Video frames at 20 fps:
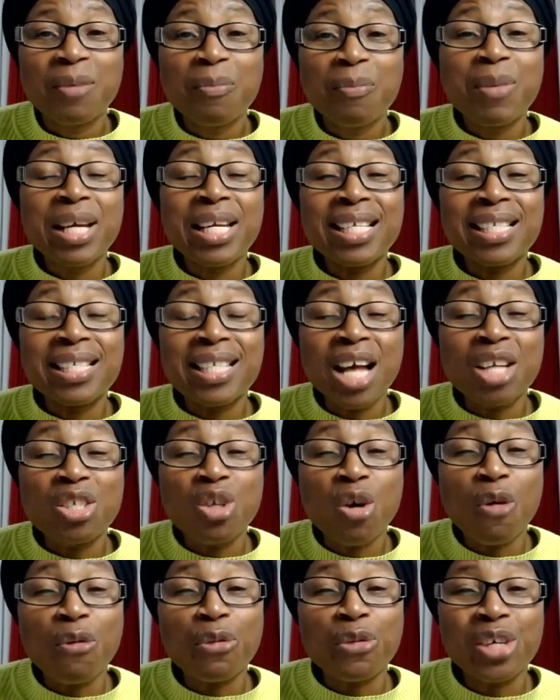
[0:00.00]

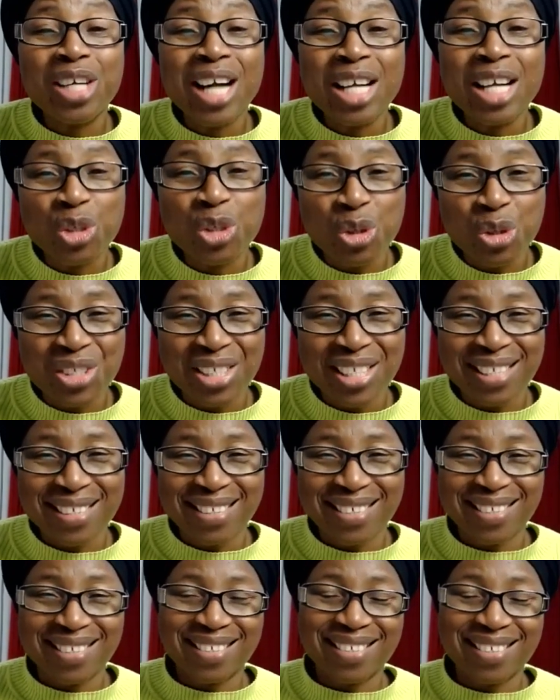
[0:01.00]
Ministers of righteousness.